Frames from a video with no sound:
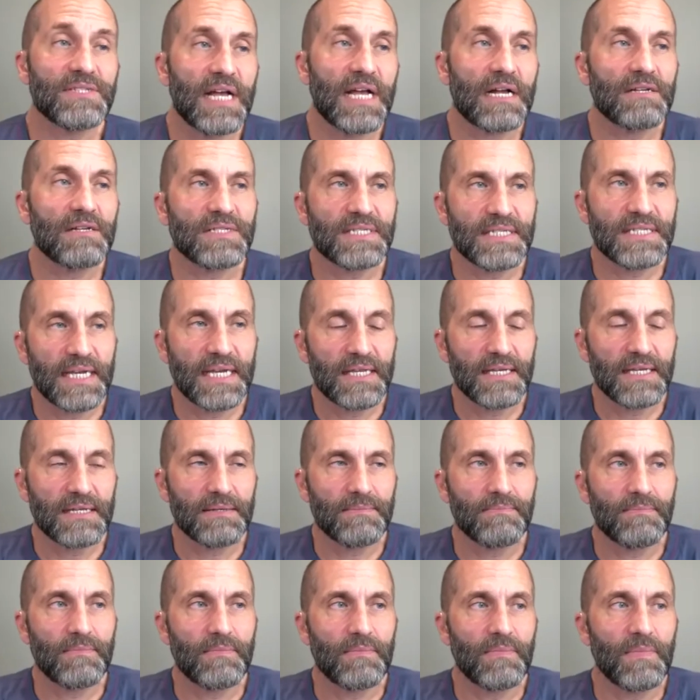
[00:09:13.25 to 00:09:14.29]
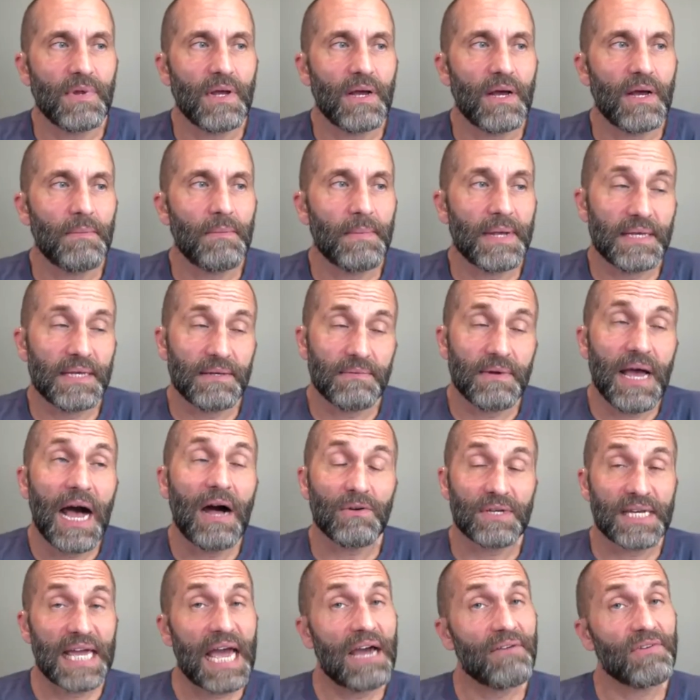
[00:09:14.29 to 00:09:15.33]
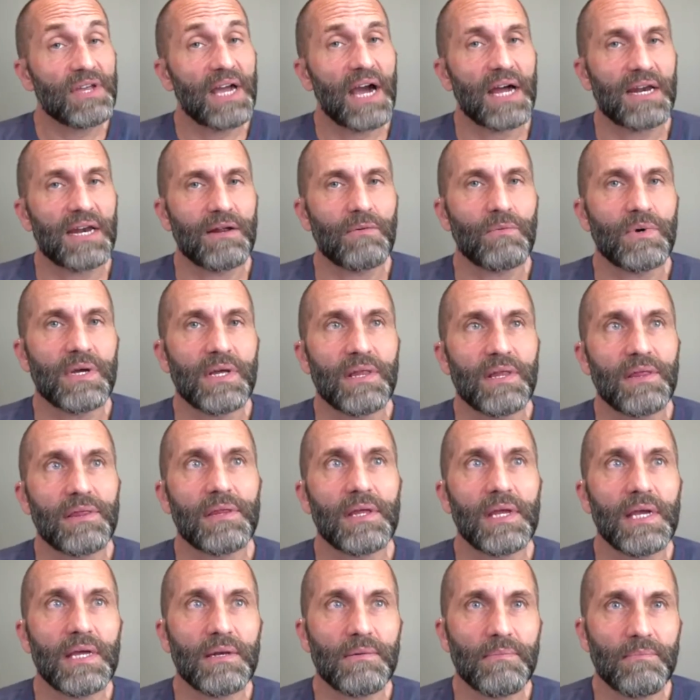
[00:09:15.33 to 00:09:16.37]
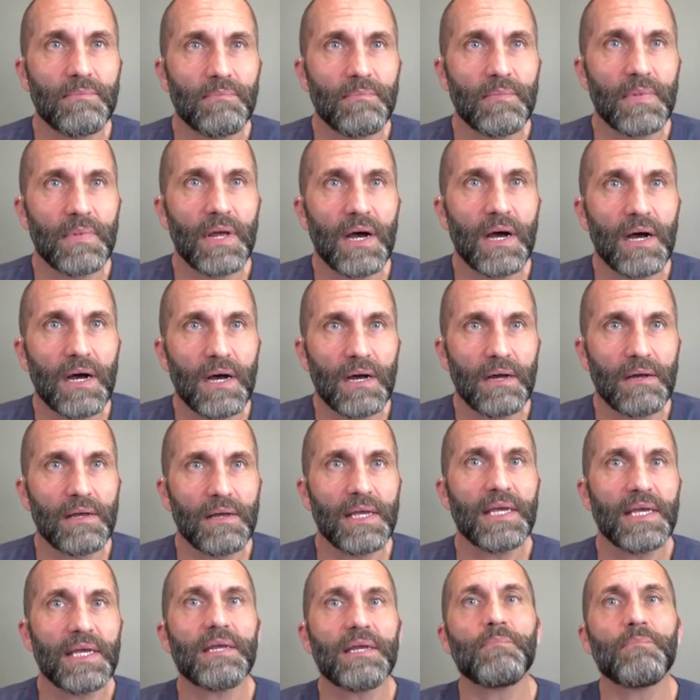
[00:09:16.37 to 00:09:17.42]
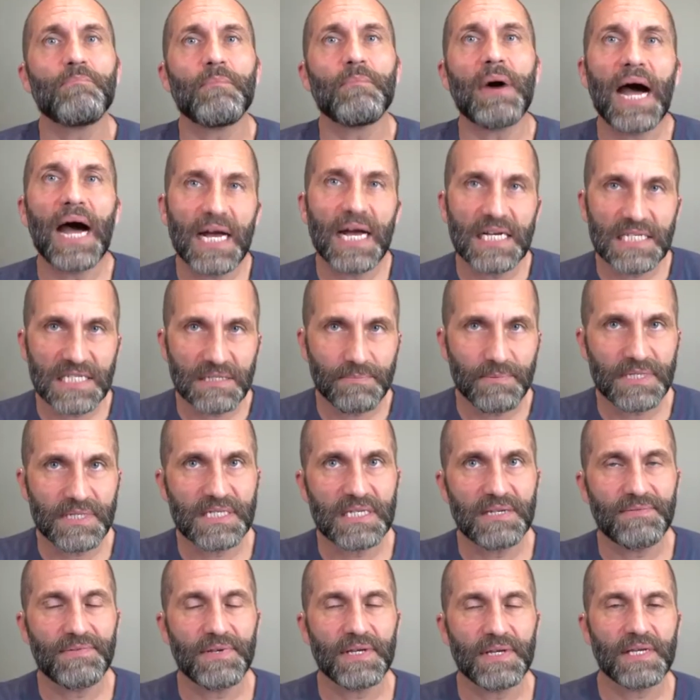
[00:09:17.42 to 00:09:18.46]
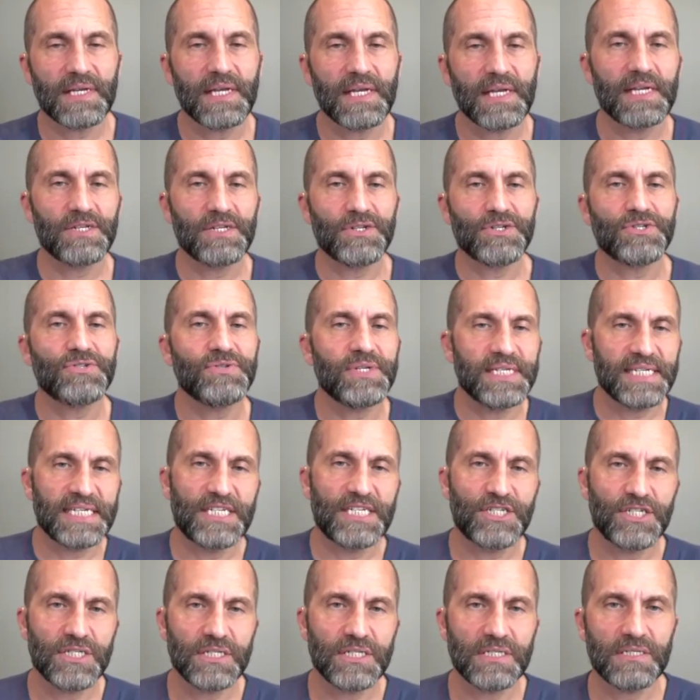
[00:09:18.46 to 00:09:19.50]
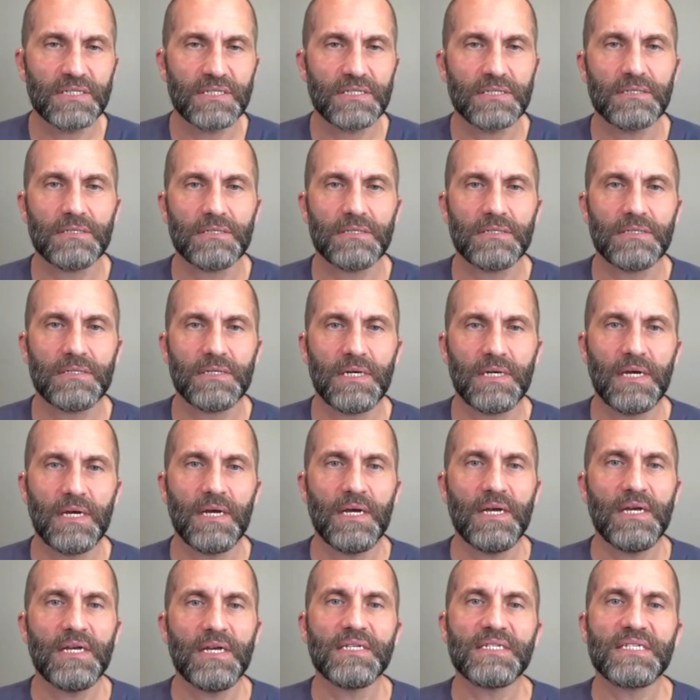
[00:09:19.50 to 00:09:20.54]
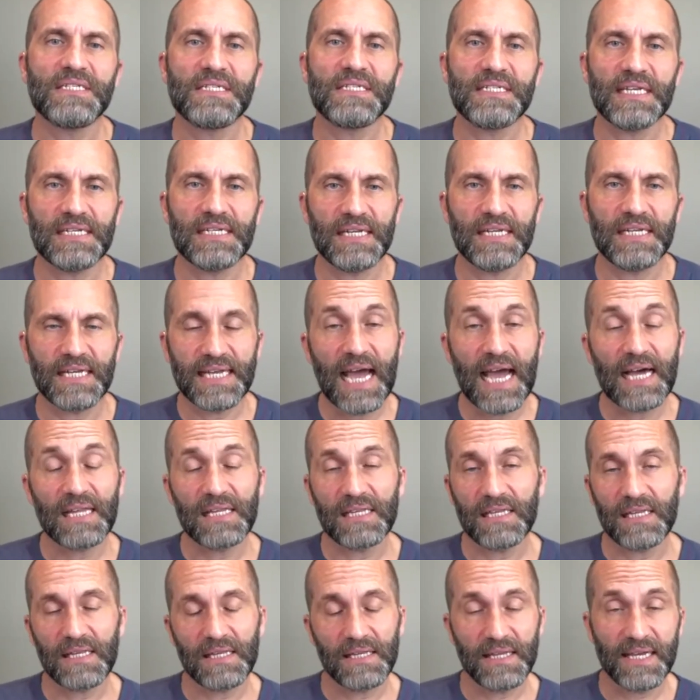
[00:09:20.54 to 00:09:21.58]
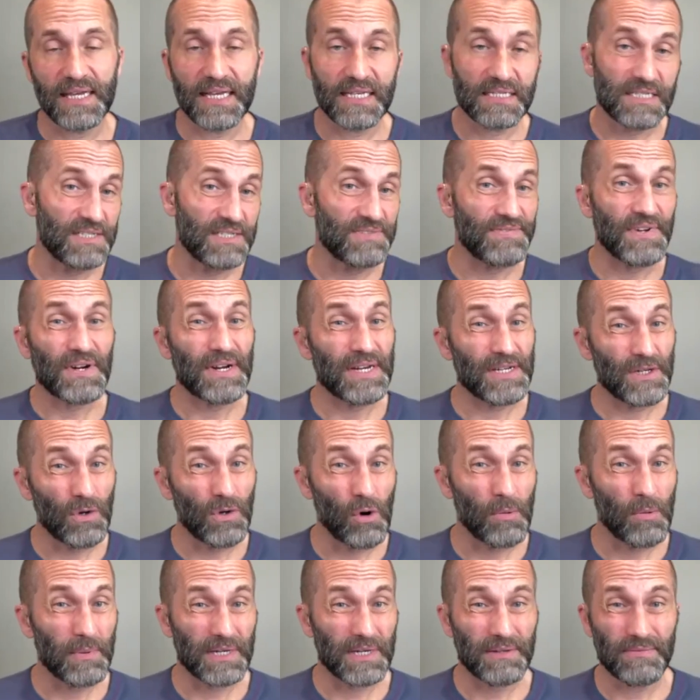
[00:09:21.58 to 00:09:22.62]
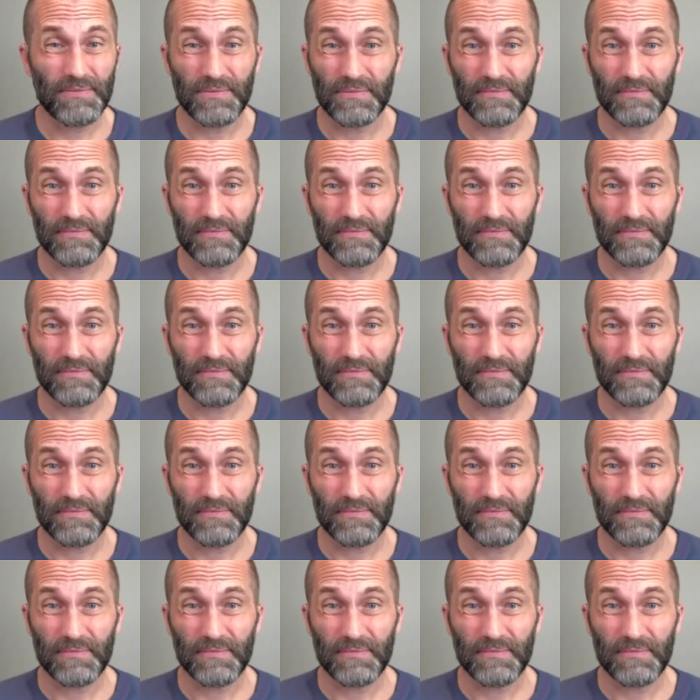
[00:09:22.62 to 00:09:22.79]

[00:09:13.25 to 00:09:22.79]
I'll say that. I'll caveat it with in my specific industry niches, sending Calendly links is very normative.